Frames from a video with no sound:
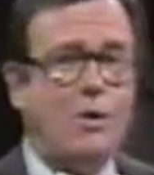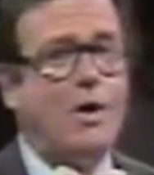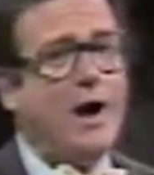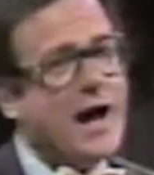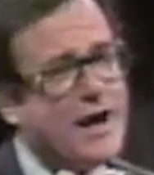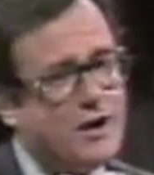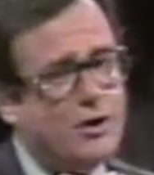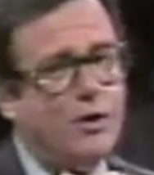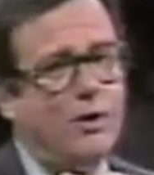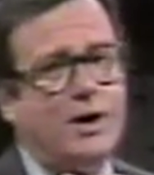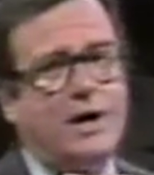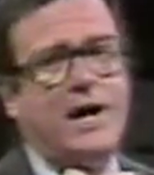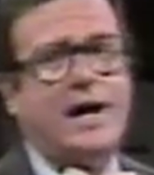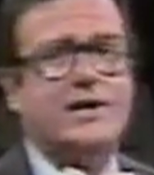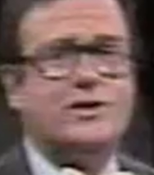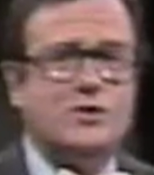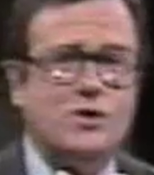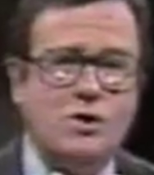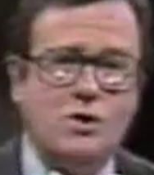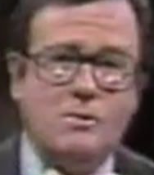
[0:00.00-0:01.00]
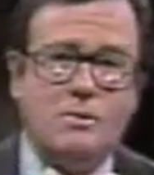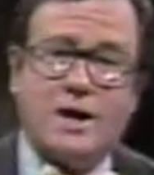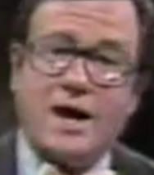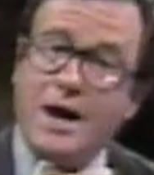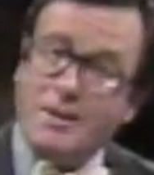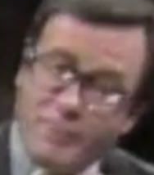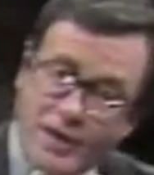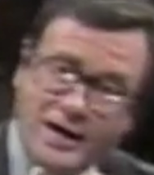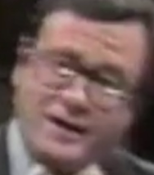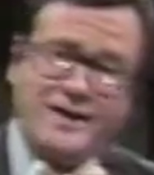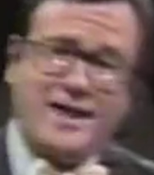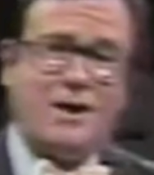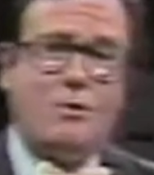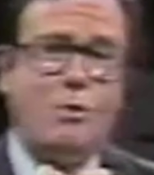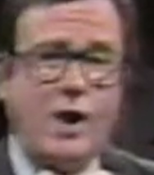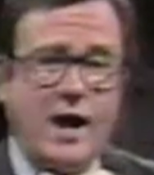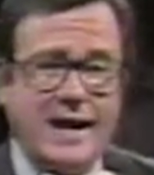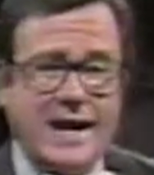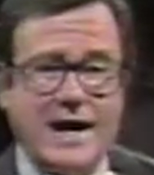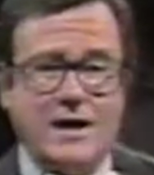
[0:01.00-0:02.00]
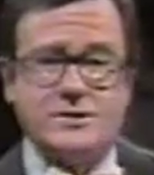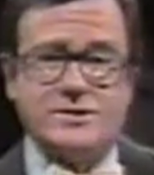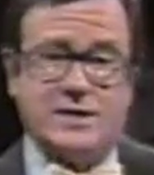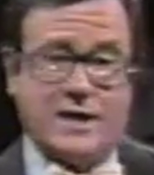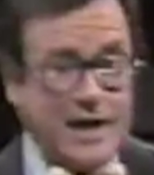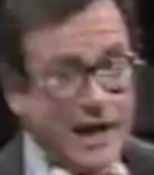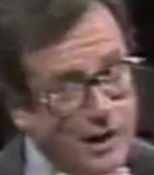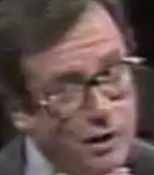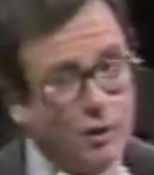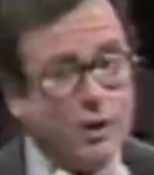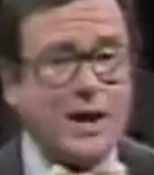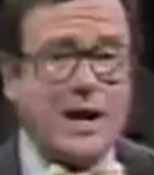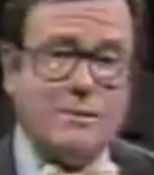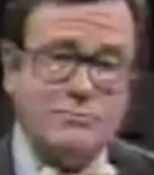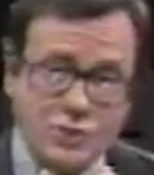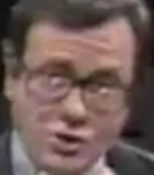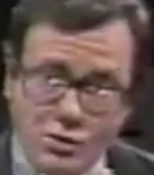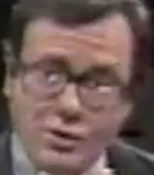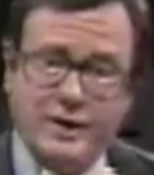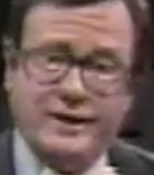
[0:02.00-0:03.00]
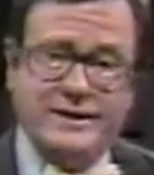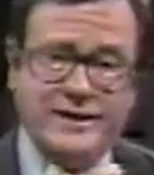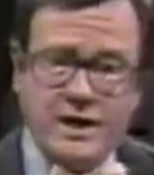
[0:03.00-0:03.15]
I don't know what I do, but I've been in that White House, and I know what I'm doing.